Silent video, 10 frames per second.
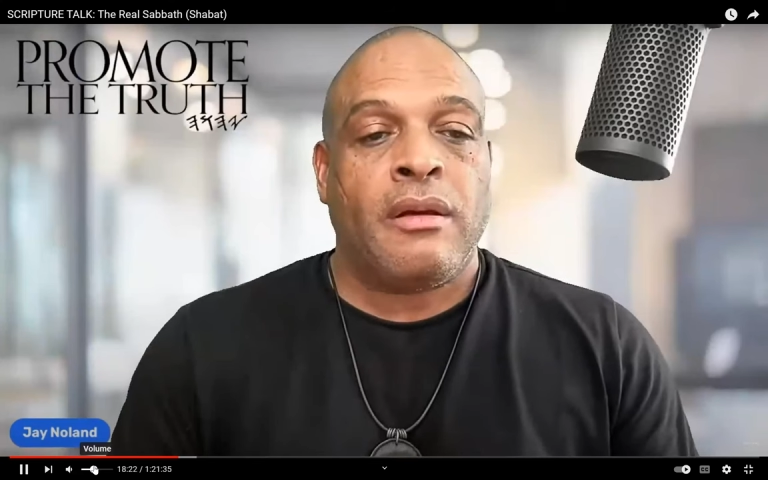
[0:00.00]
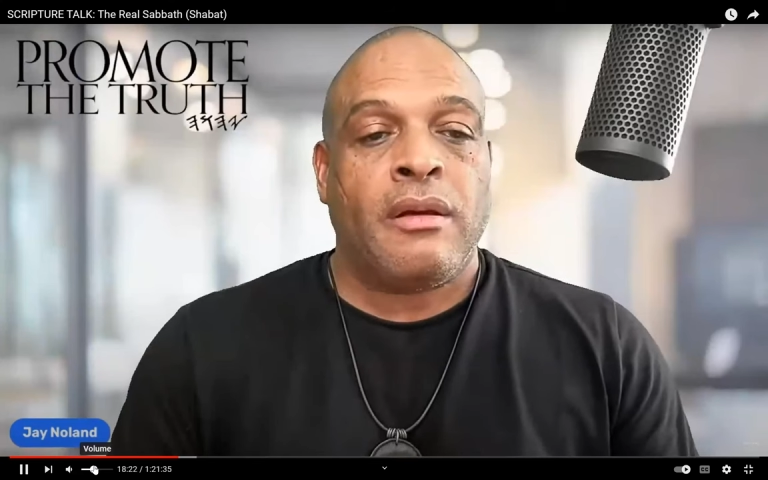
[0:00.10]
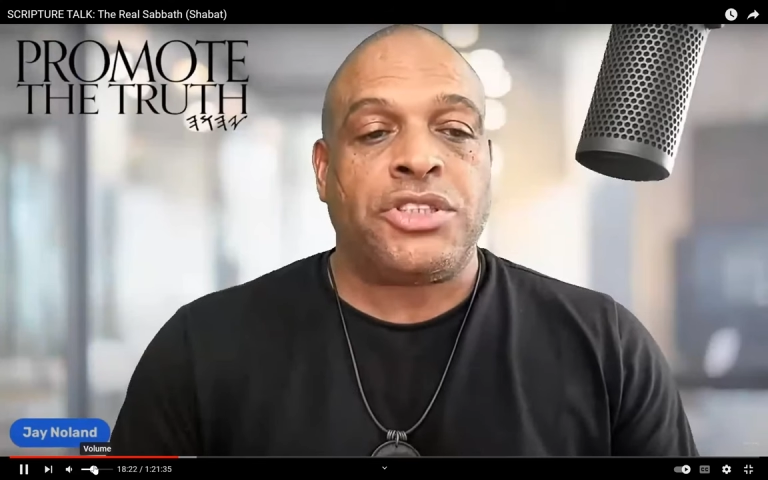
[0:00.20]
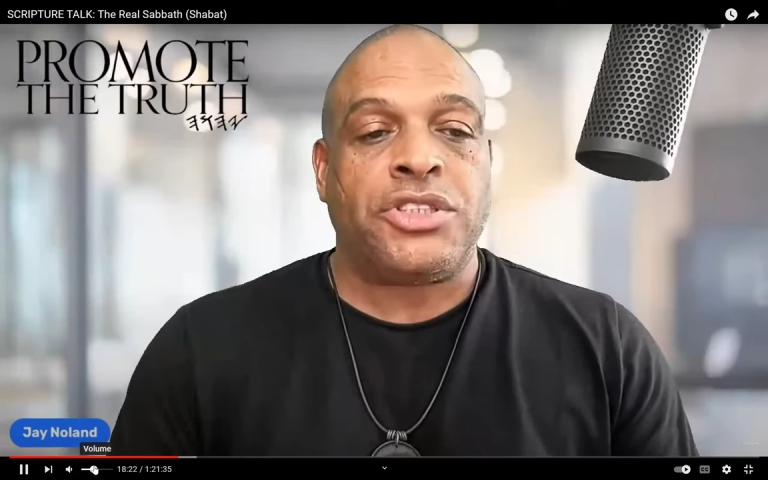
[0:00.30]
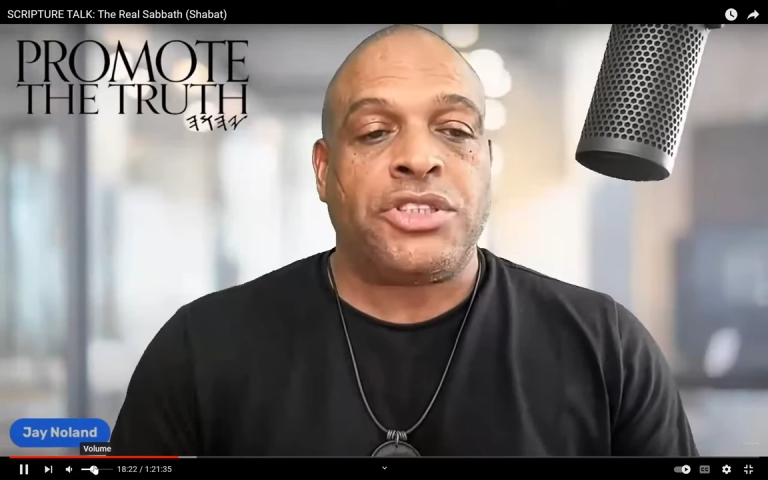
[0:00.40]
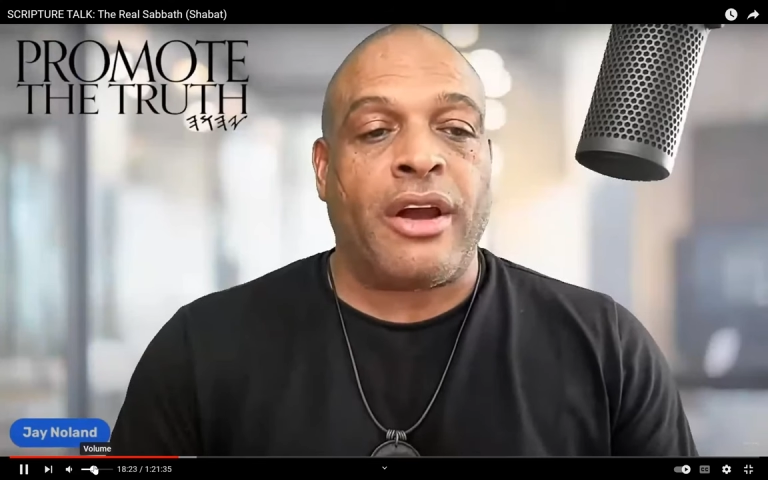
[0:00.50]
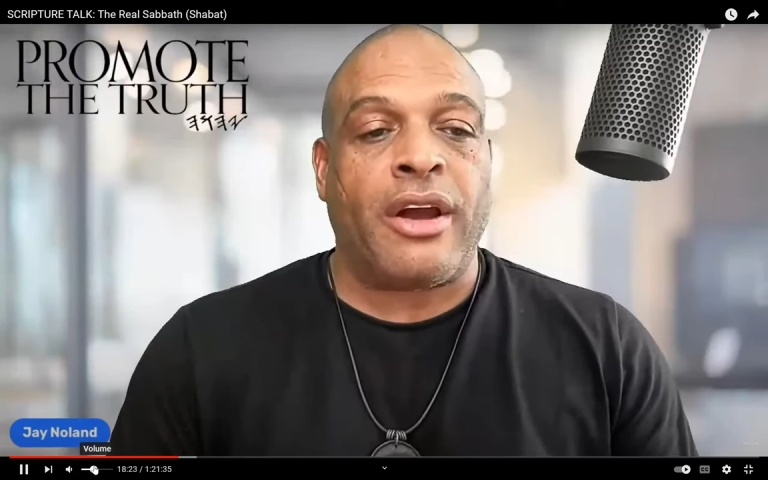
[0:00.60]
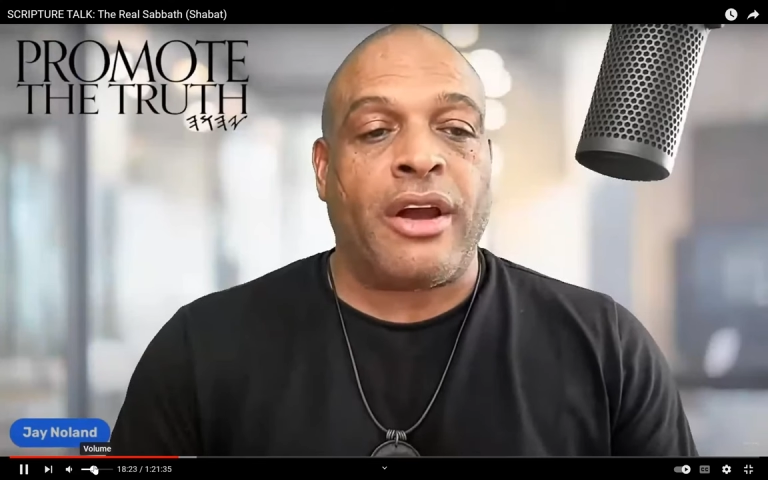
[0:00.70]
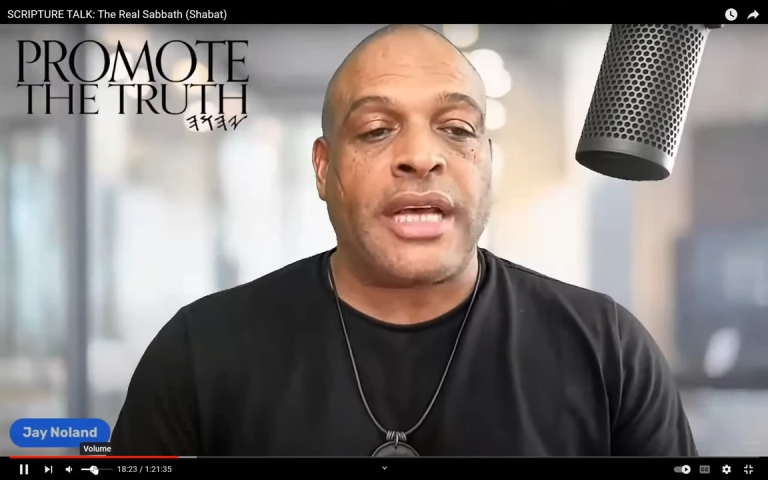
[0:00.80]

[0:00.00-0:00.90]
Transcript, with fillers: You're sharing this